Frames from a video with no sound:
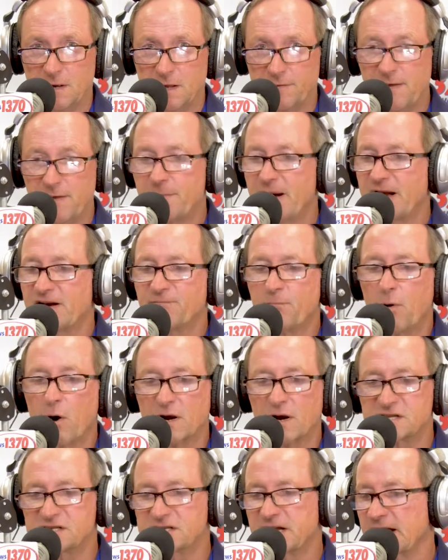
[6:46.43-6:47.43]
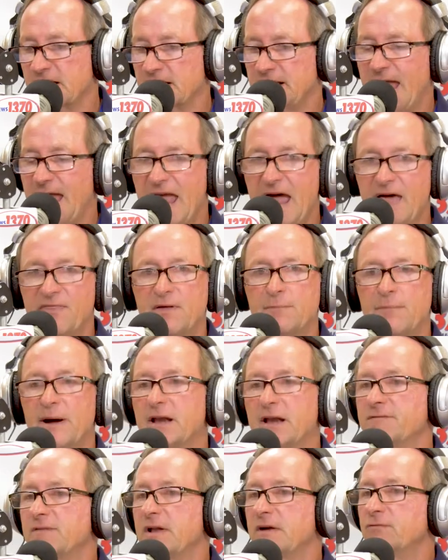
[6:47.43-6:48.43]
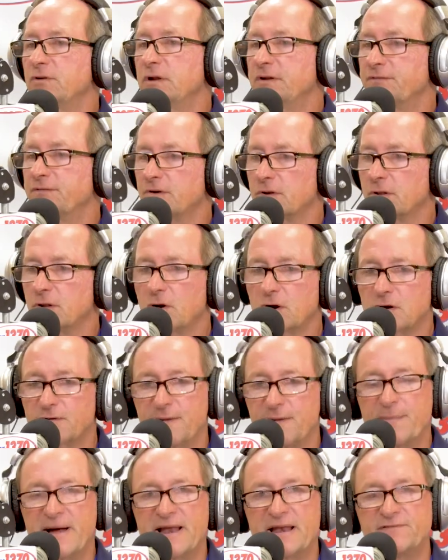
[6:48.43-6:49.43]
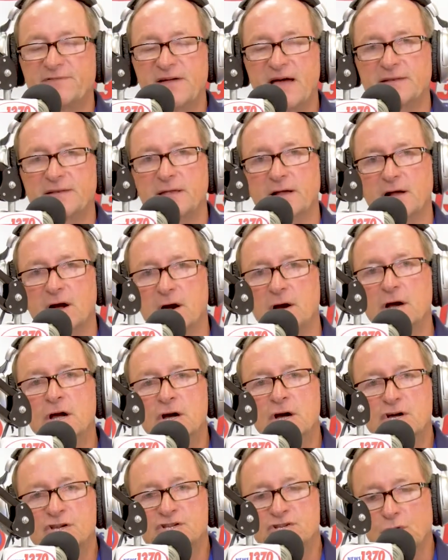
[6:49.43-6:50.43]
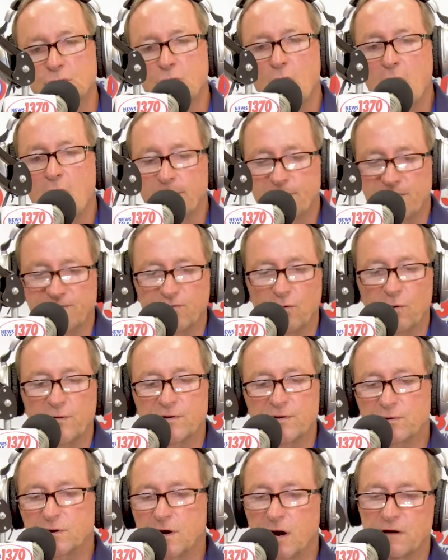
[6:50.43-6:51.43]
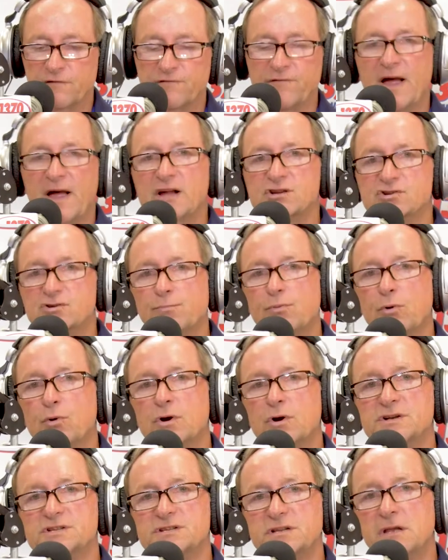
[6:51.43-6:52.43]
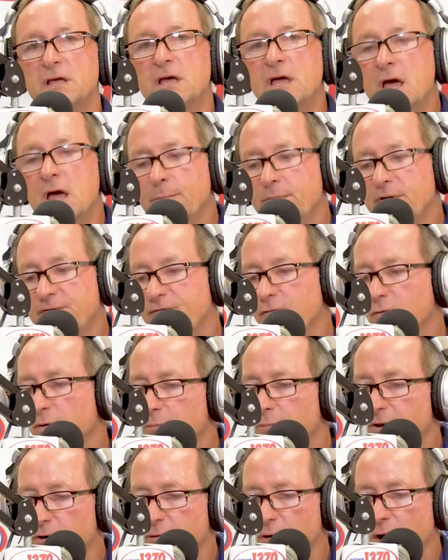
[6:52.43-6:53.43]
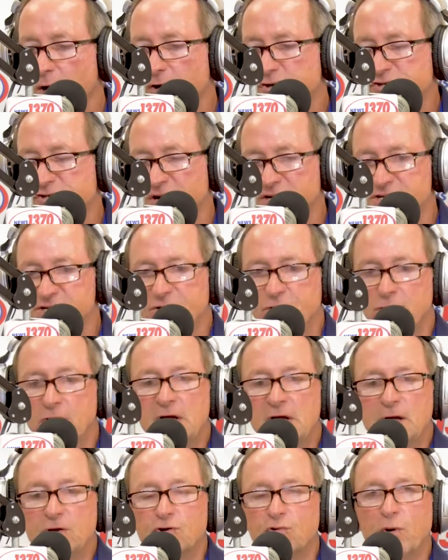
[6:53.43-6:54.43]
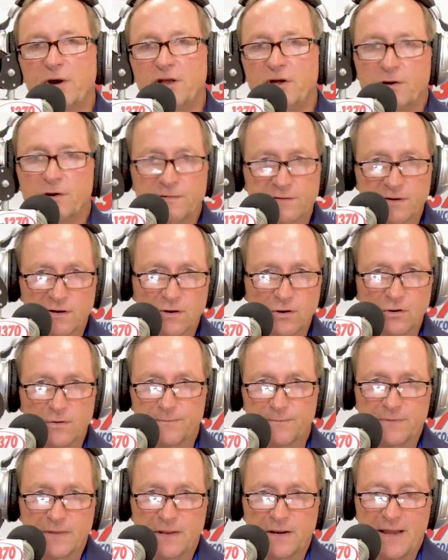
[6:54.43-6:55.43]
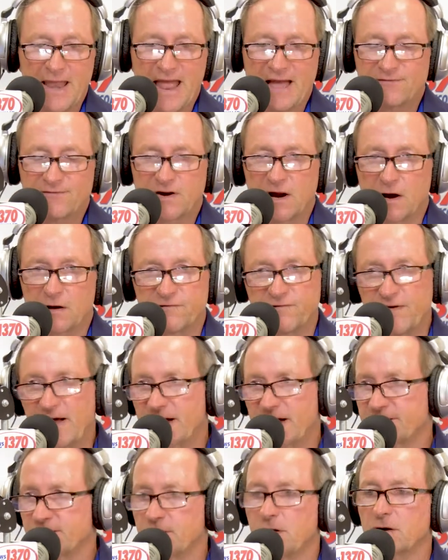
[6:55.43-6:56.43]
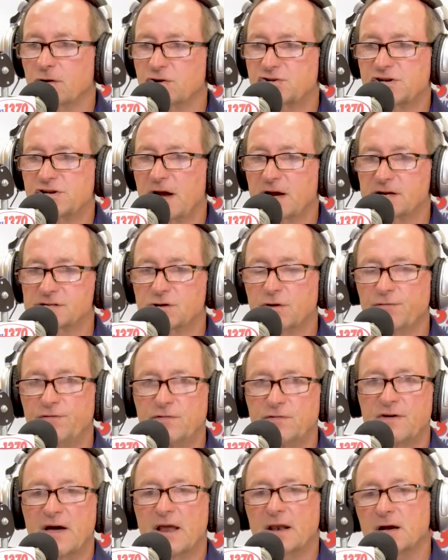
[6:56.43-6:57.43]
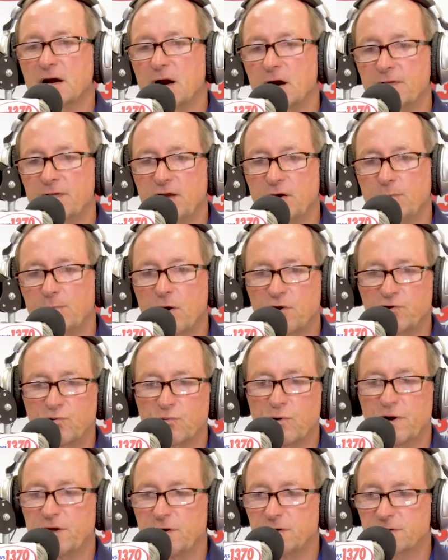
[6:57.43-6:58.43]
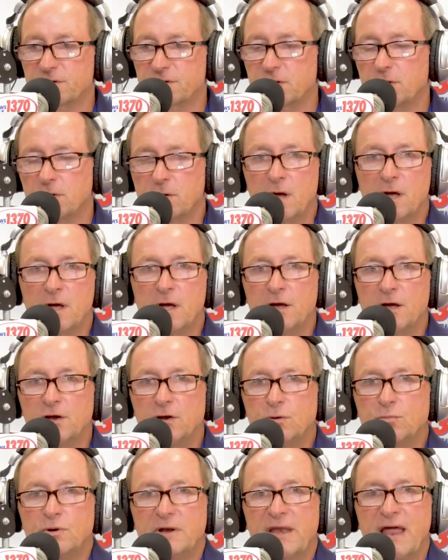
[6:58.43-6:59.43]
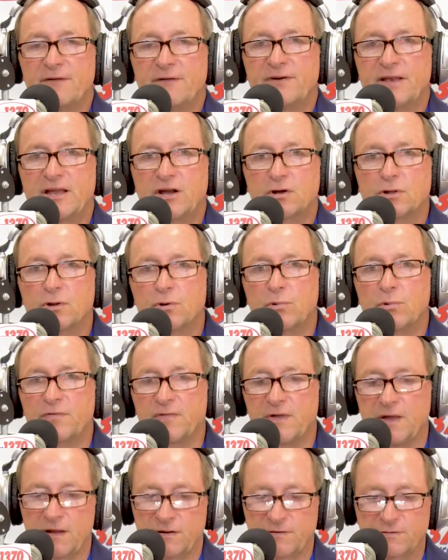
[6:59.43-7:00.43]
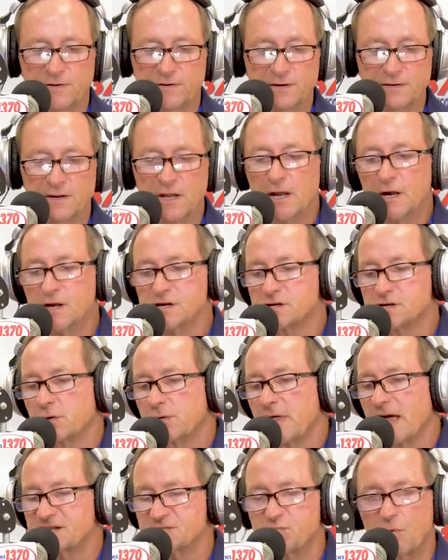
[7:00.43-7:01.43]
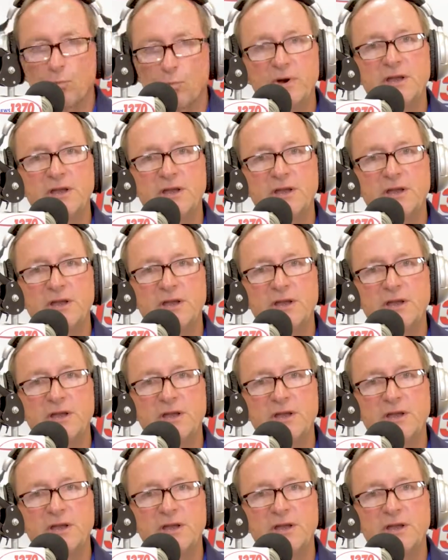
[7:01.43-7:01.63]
They might have bought it secondhand. They might have never even looked. They might have had the car so long before their Carfax reports and before their auto checks. You know, 20 years ago, they didn't have Carfax and auto checks. So if you've got a car that you bought 20 years ago, you wouldn't have any clue what the history is. So that's what